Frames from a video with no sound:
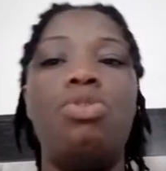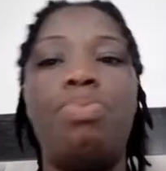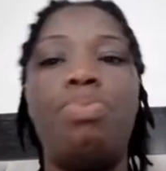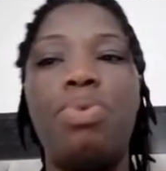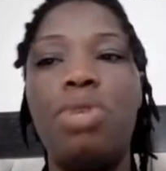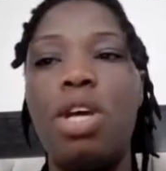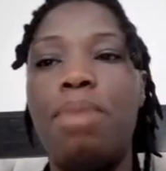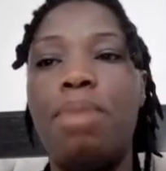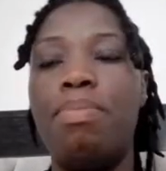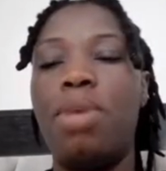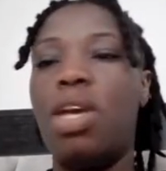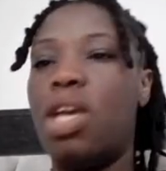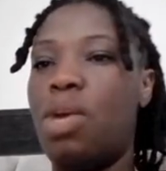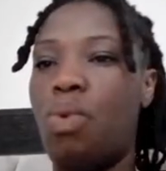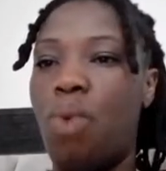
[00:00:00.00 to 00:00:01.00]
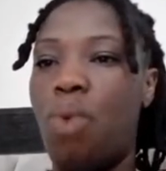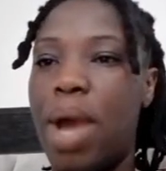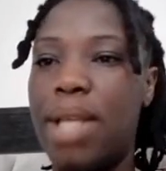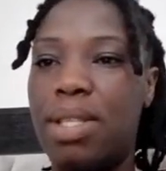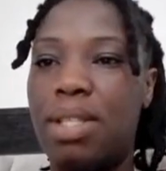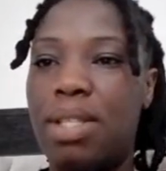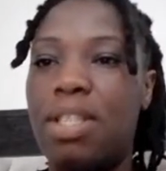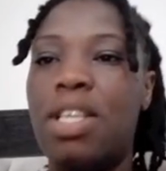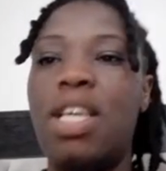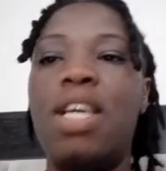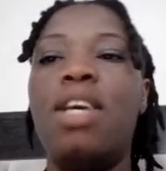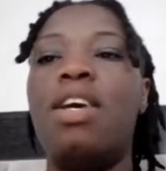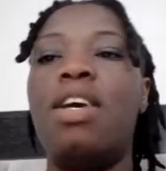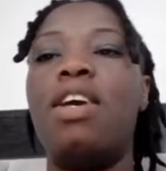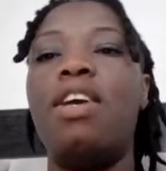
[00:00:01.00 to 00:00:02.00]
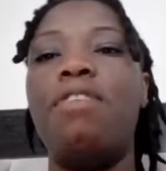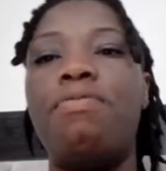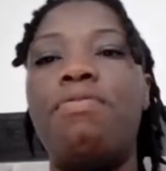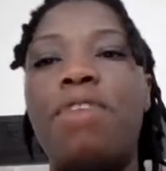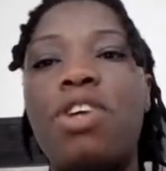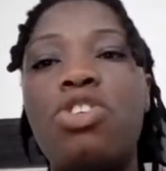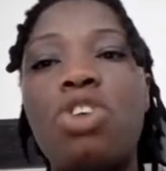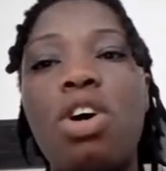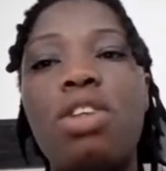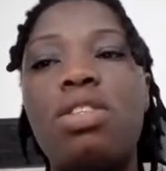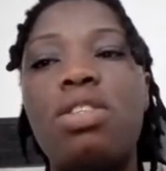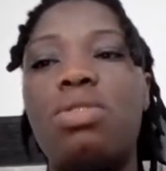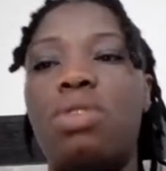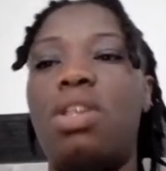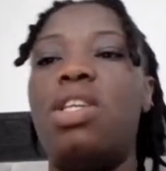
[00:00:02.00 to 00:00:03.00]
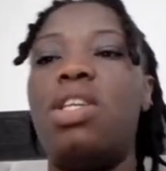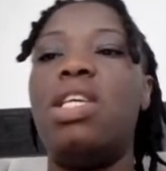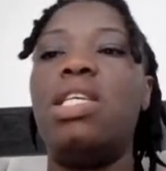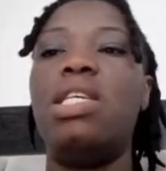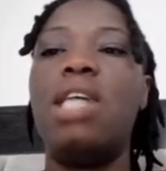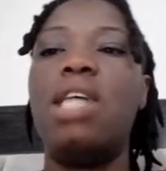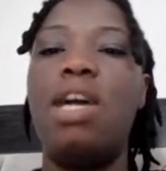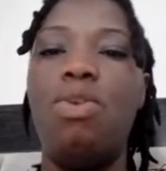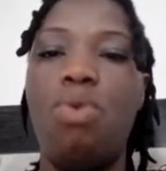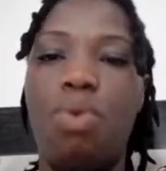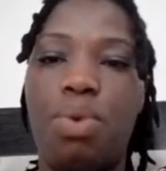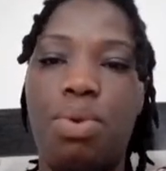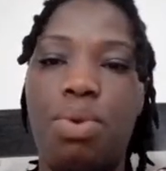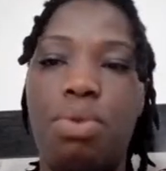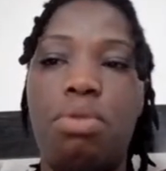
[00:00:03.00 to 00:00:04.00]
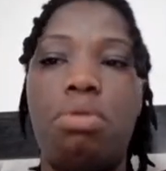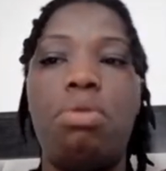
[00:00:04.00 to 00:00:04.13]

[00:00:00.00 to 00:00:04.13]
You put them in white. Infectious, yellow.